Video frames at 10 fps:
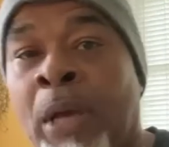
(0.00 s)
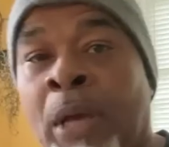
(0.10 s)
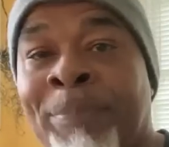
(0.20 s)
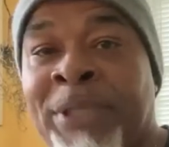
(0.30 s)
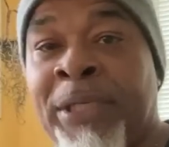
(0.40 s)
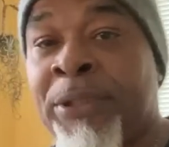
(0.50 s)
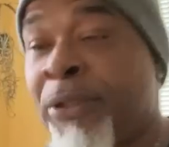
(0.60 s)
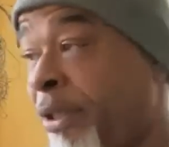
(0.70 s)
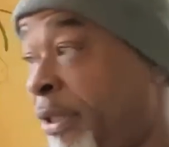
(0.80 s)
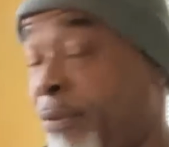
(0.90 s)
I'm telling you
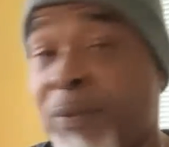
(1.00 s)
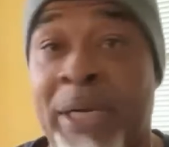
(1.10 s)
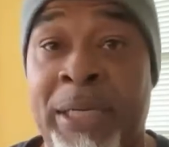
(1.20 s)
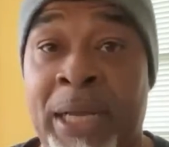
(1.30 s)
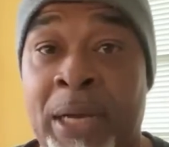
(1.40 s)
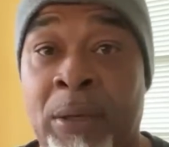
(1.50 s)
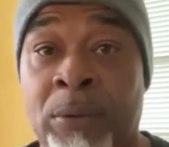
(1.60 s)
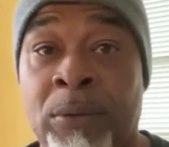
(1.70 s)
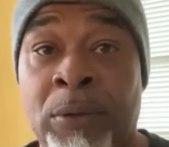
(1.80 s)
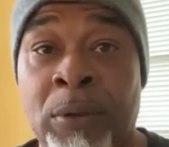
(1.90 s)
this right now.
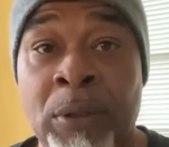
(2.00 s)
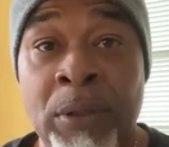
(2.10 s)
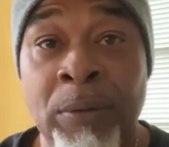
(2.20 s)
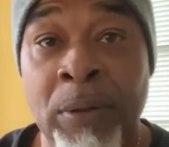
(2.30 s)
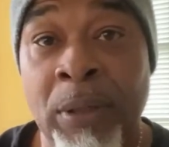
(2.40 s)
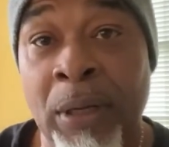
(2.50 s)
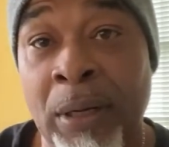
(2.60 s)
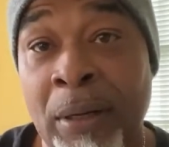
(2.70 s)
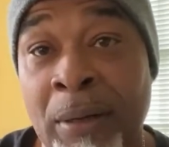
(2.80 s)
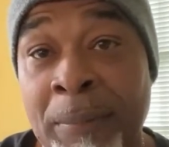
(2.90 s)

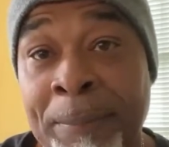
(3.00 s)
Uh,